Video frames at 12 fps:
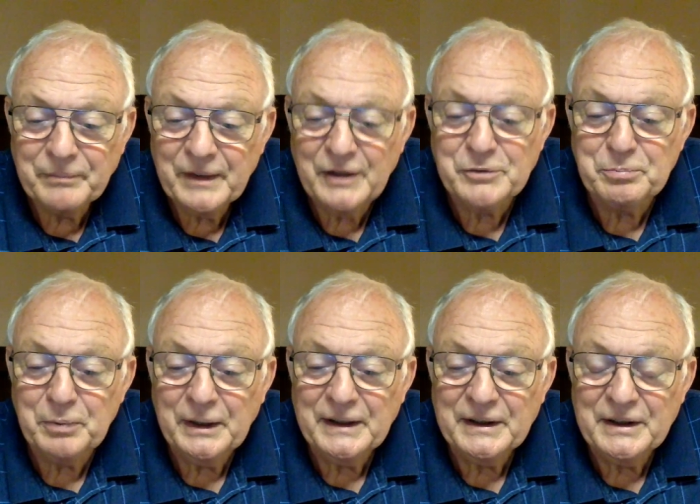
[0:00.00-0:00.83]
has
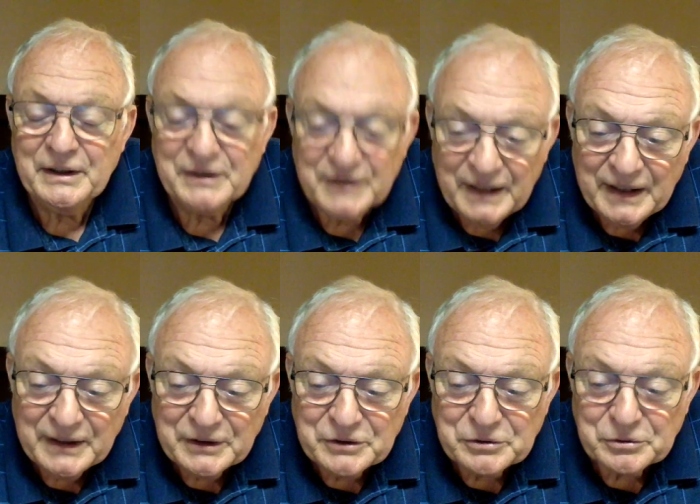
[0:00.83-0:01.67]
brought a
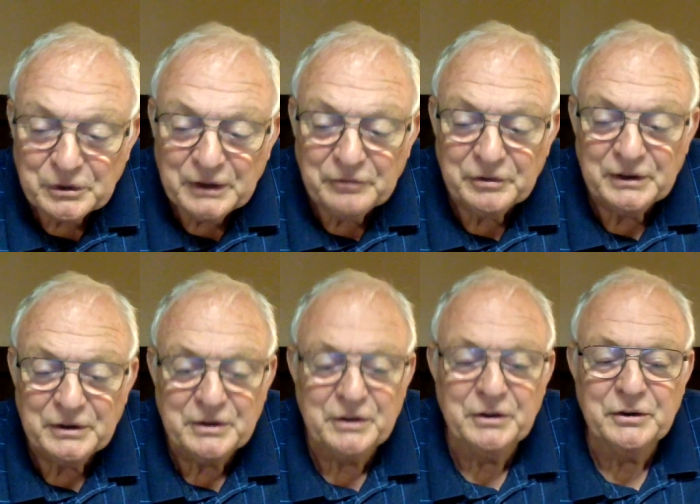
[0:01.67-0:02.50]

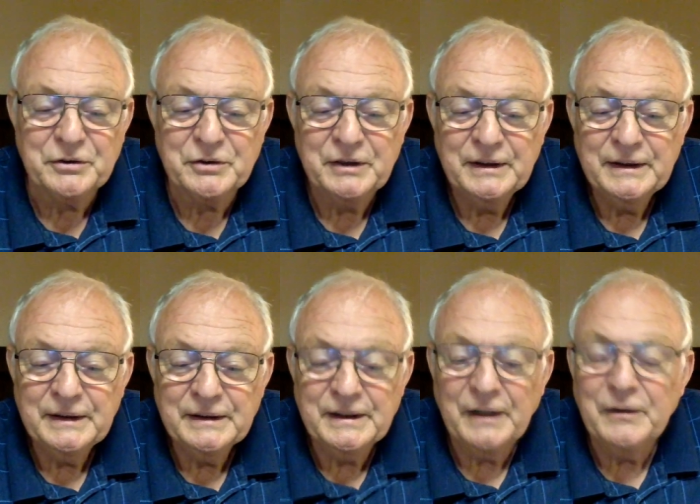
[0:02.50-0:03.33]
catastrophic curse
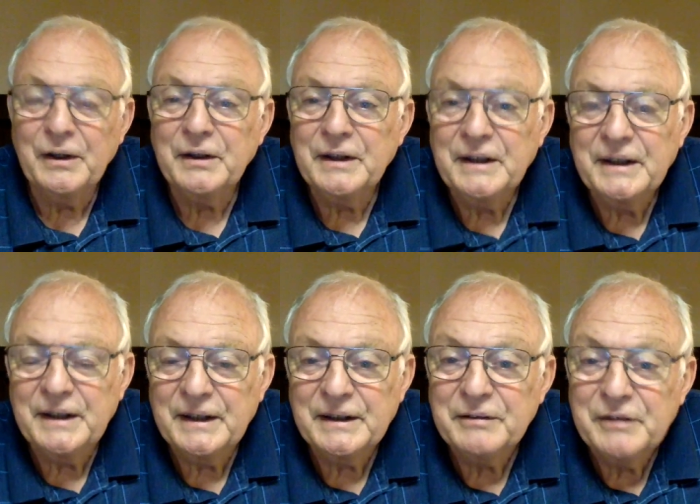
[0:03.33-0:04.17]
down on the
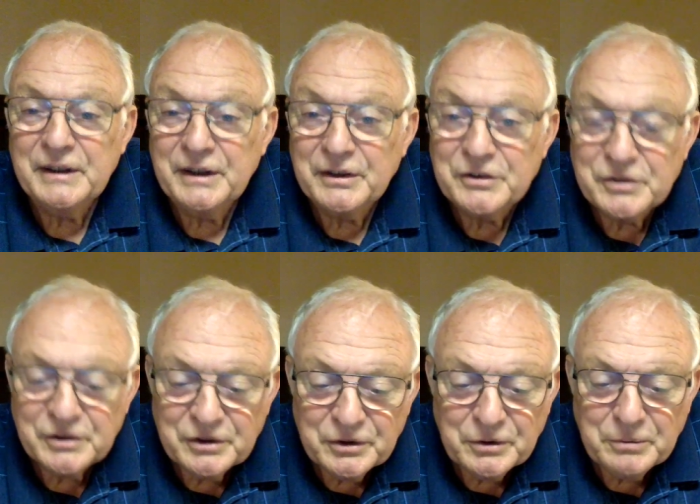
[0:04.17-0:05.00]
head of an
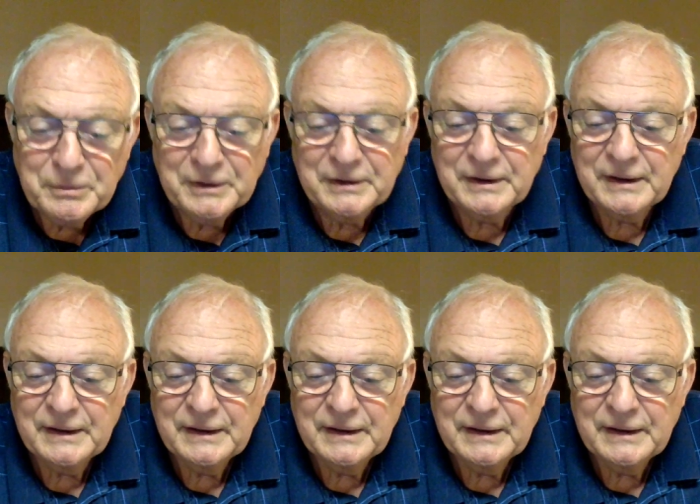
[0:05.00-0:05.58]
innocent human.